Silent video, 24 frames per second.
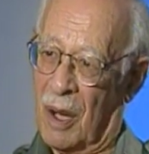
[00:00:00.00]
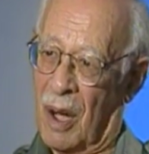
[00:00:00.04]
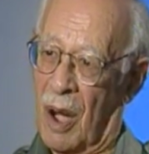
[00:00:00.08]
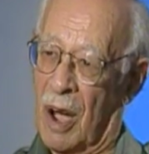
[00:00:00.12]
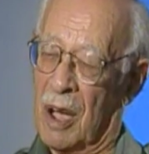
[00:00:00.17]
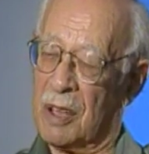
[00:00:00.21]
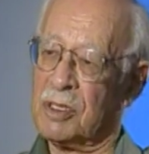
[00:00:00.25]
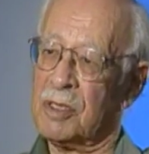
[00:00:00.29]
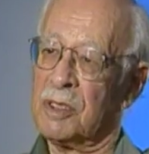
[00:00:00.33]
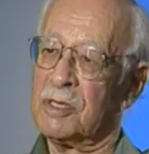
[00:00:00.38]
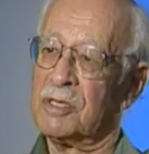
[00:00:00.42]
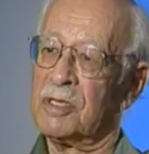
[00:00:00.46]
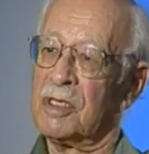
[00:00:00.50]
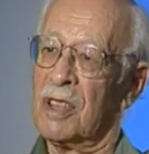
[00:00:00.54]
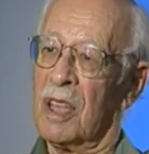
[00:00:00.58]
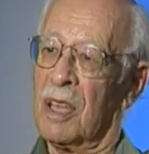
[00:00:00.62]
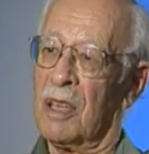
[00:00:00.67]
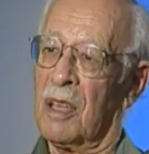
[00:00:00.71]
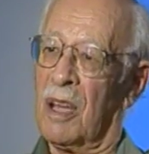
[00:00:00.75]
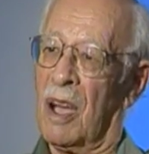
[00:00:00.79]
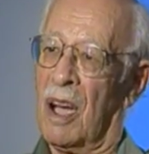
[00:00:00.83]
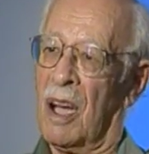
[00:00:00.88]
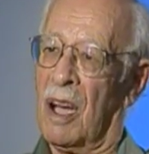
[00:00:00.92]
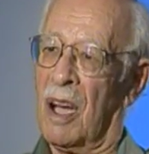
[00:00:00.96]
I should
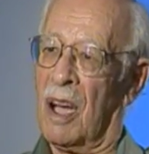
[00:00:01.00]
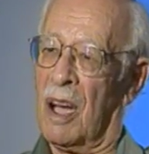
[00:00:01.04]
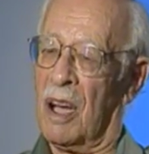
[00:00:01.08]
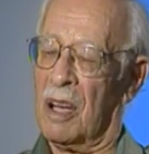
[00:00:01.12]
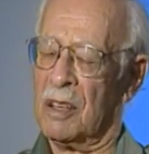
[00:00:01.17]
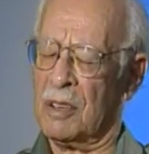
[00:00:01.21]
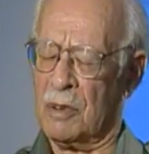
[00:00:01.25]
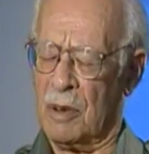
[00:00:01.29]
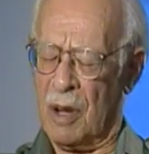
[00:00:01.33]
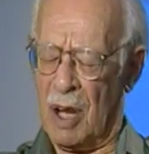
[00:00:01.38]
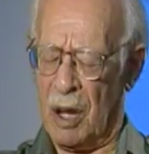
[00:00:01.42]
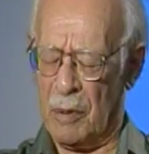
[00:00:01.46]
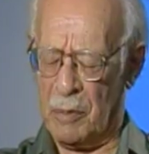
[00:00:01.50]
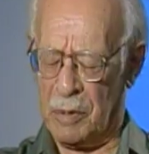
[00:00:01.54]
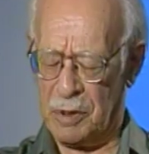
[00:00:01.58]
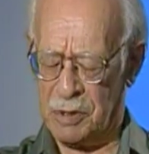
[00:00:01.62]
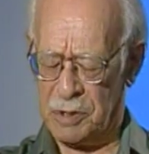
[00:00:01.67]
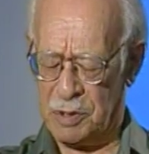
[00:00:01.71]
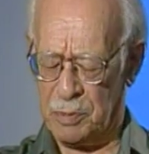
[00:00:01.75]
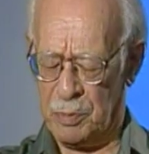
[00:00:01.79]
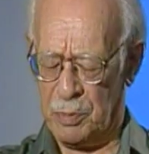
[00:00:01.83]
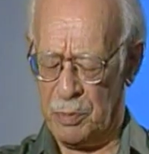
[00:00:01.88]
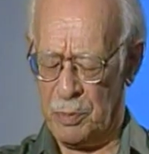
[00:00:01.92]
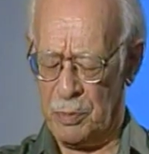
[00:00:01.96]
say, I, I
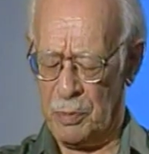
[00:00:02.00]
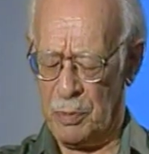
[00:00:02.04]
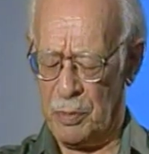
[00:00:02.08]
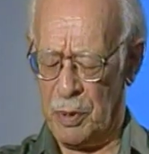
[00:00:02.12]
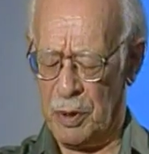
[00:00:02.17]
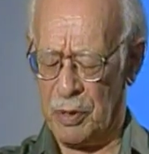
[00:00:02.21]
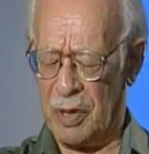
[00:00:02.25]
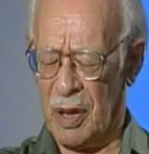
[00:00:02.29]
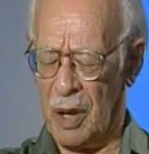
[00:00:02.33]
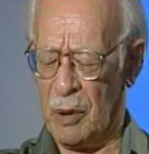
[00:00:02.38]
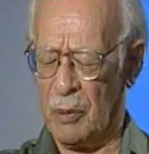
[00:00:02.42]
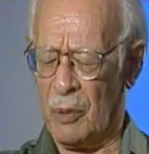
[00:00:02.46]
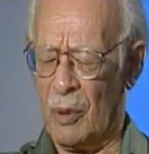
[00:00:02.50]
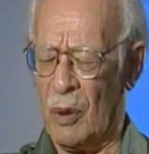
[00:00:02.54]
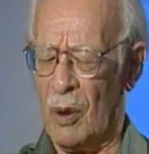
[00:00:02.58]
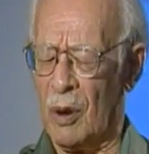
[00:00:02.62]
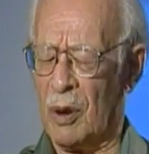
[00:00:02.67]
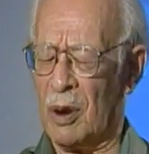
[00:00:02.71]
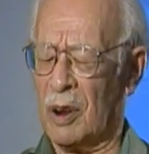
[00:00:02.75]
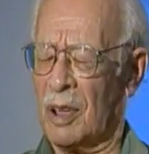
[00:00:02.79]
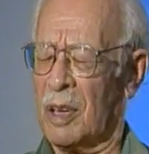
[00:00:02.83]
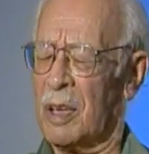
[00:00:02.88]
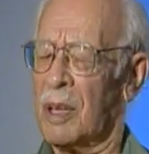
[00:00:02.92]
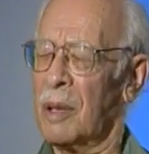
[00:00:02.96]
put that
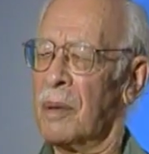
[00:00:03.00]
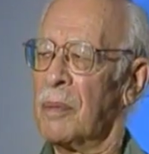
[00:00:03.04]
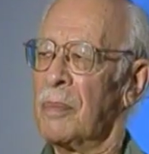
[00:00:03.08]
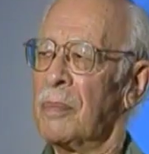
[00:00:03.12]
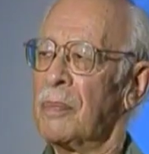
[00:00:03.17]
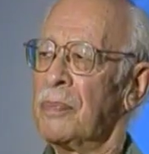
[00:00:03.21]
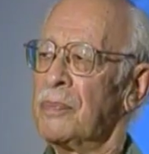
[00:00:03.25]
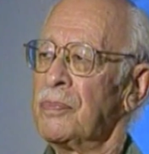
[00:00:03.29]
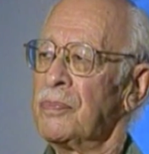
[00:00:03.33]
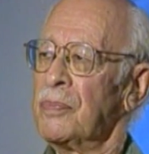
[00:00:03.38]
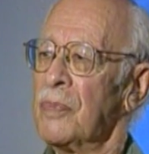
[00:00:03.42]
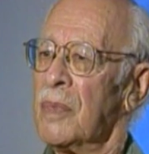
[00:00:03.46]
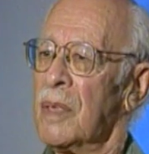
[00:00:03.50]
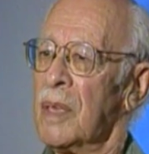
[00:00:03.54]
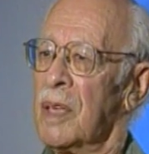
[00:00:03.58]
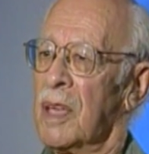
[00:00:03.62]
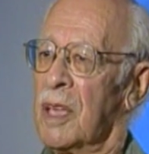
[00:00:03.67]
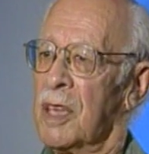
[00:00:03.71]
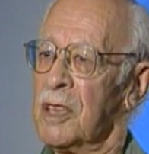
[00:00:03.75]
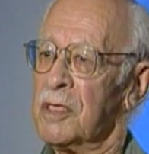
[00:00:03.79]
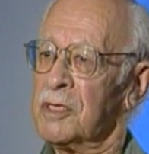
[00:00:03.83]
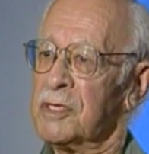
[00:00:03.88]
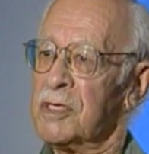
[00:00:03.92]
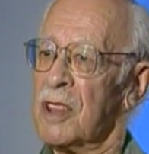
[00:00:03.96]
wrongly.
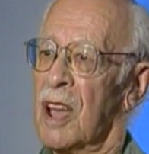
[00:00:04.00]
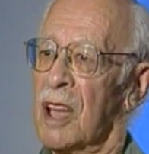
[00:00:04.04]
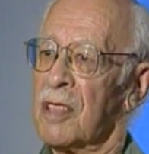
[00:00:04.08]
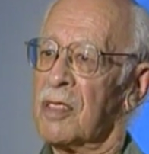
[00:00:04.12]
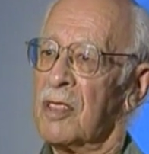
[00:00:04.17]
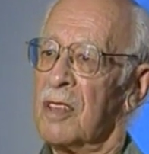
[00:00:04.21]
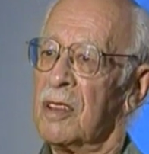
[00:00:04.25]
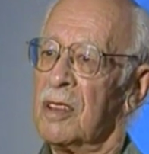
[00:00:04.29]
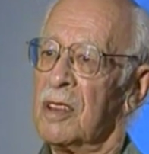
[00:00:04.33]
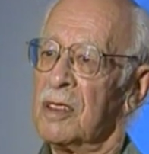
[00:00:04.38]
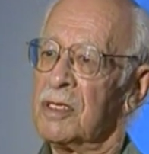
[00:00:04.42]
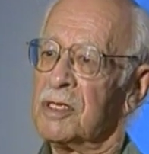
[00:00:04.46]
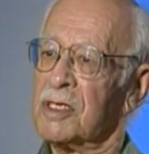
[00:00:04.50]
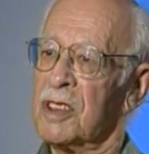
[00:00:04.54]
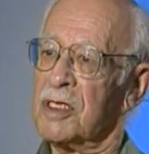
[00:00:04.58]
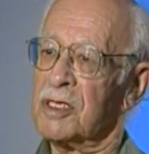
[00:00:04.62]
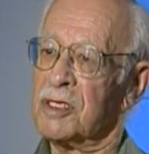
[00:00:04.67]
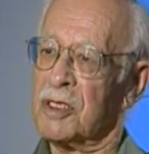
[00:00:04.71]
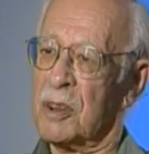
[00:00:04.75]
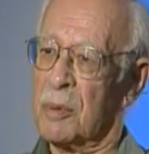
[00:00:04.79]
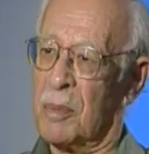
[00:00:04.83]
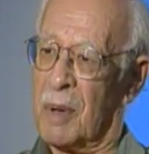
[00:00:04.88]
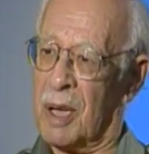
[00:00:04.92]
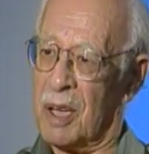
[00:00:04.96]
He's not the
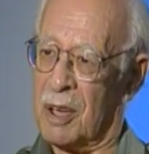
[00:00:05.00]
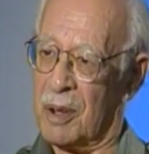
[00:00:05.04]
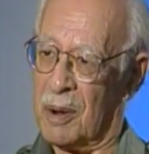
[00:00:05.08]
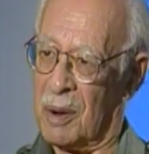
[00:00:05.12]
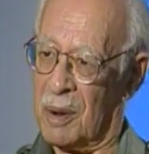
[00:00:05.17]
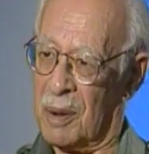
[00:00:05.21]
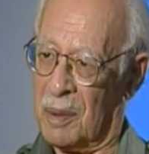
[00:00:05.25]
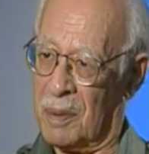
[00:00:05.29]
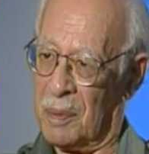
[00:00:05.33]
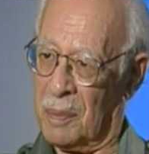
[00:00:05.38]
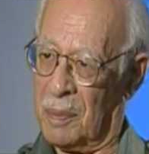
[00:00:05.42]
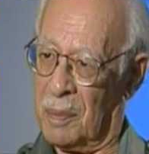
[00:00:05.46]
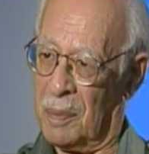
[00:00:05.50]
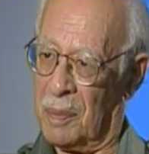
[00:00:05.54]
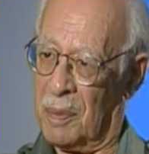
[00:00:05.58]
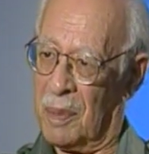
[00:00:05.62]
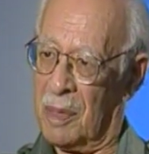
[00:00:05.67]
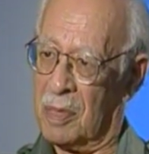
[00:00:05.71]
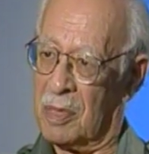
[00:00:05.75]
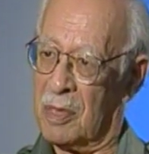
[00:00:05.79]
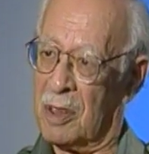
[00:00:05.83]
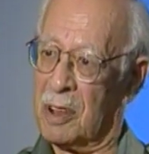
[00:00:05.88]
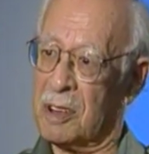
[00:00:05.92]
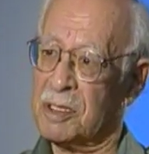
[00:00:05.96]
decision maker.
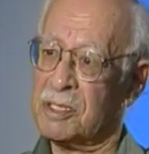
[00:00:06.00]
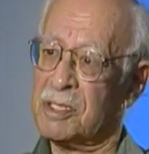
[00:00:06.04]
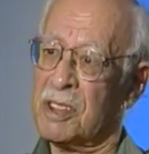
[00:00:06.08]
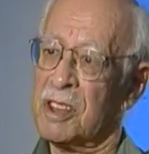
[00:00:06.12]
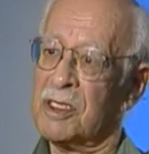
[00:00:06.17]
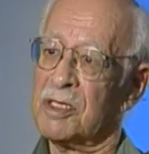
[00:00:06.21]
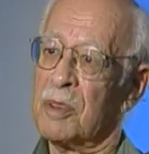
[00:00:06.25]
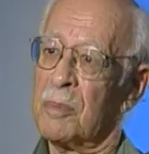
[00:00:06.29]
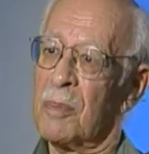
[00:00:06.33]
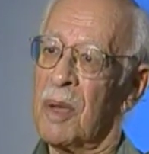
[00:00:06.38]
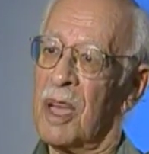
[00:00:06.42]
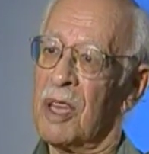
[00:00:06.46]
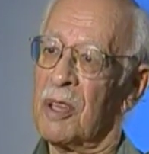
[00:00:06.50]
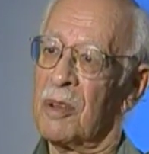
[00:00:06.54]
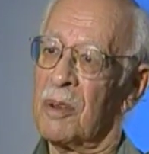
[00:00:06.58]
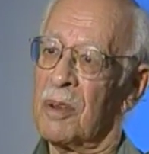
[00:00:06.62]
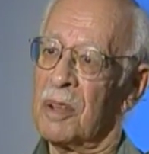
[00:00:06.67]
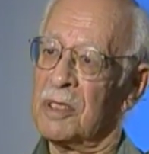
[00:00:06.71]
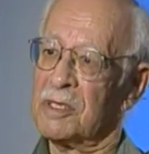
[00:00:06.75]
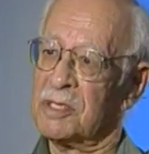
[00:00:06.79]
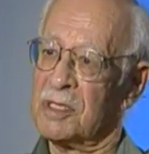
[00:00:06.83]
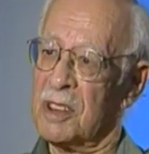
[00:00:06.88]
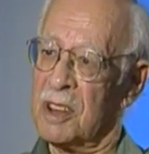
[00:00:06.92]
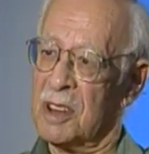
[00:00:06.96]
The decision
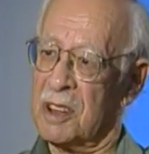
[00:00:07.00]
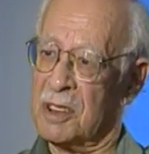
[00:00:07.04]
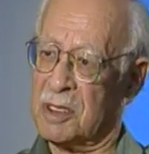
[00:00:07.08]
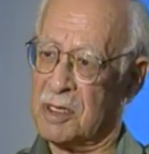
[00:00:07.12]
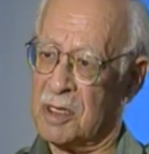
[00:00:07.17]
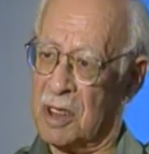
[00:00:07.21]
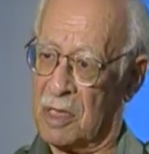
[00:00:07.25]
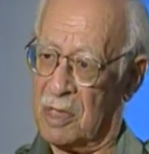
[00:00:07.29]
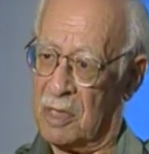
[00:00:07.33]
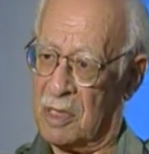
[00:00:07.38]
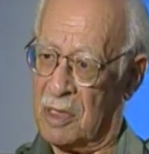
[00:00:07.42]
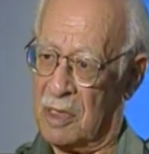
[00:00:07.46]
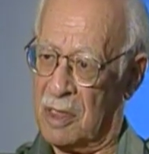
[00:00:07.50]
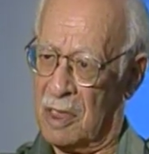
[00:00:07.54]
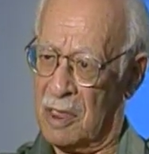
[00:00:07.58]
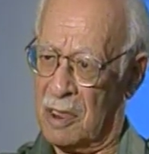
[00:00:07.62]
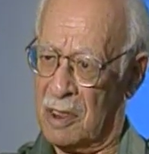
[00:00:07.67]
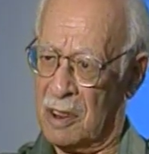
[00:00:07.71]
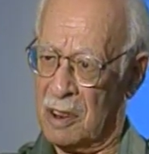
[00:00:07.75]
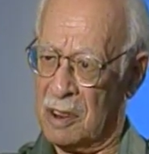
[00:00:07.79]
maker is the, the